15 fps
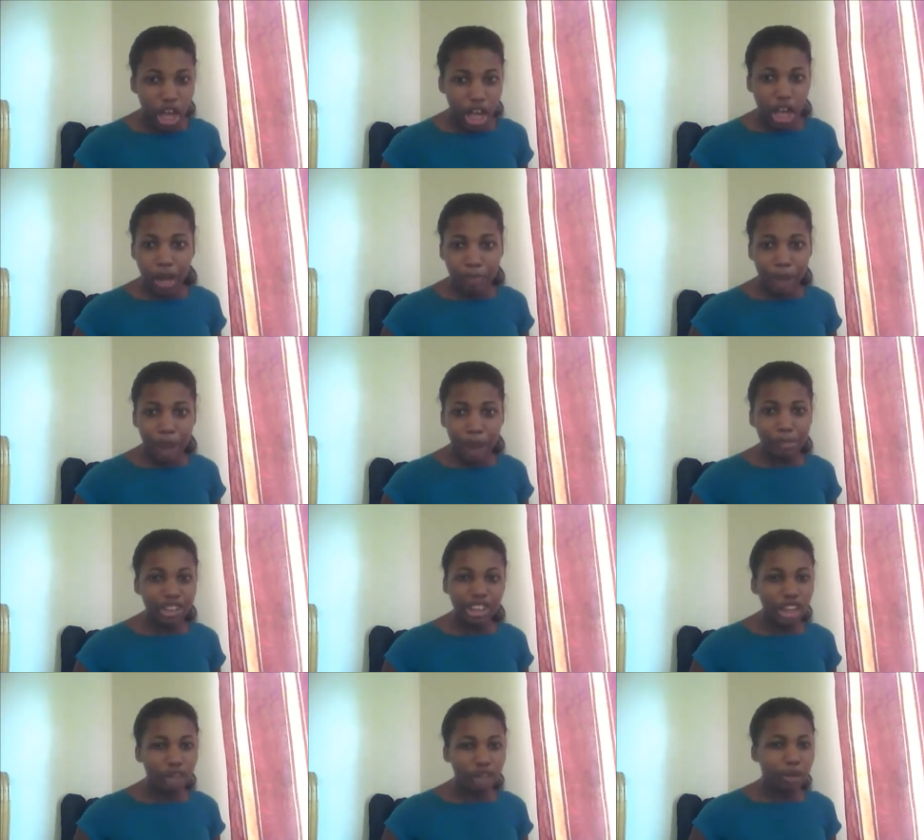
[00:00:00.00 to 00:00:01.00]
and buy me
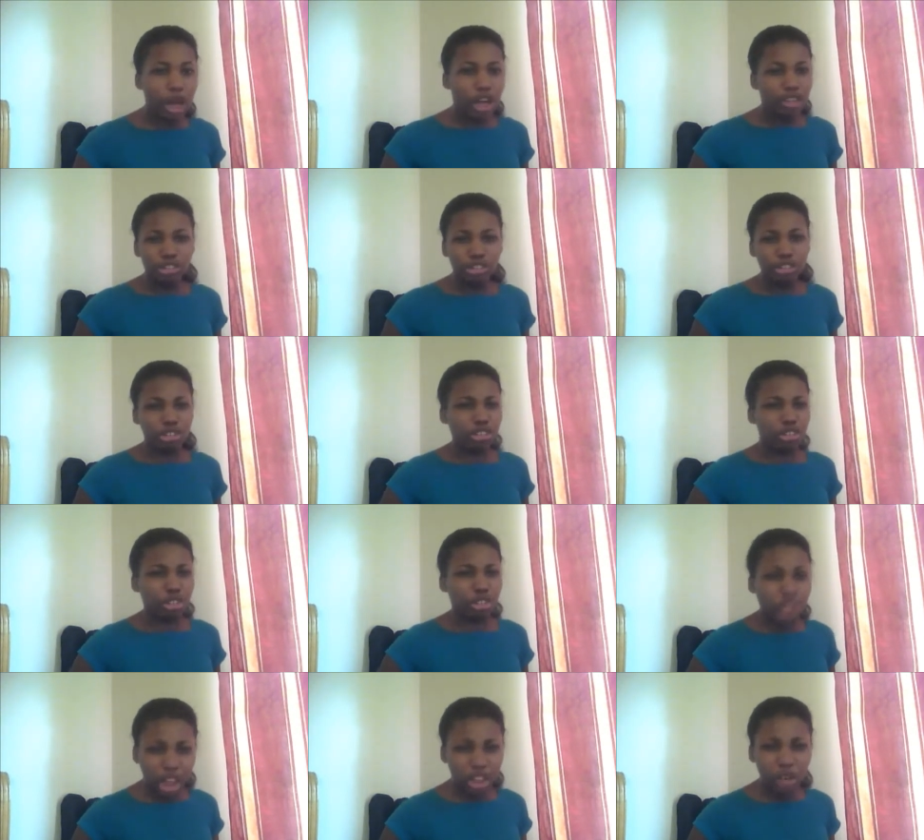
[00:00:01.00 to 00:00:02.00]
some
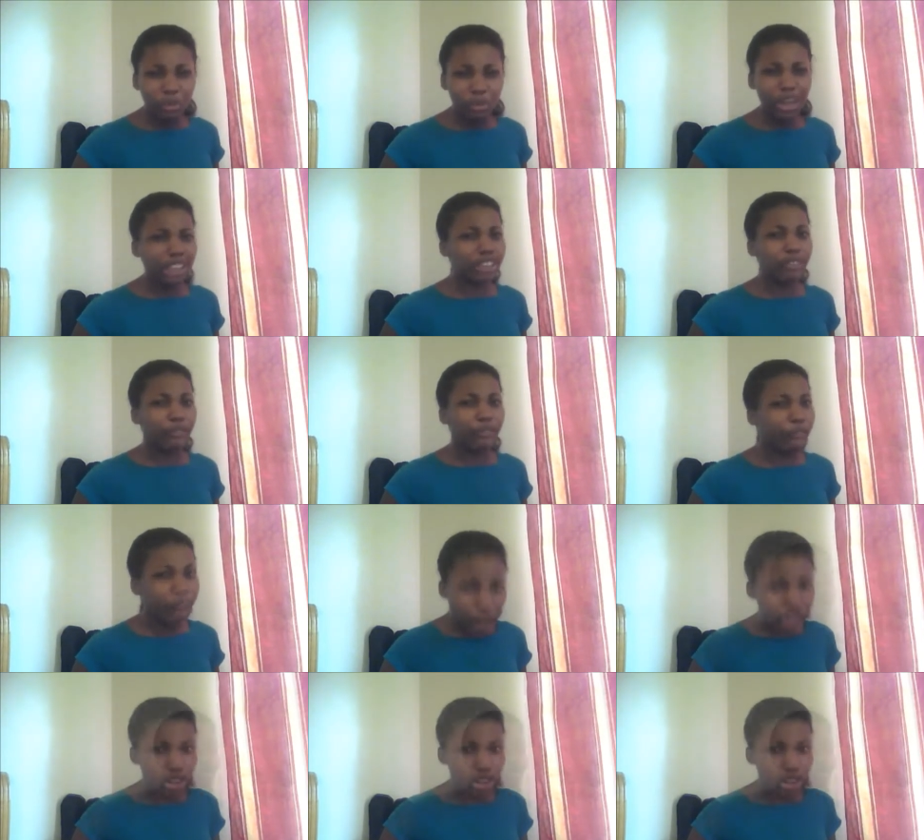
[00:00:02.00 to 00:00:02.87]
chicken wings and french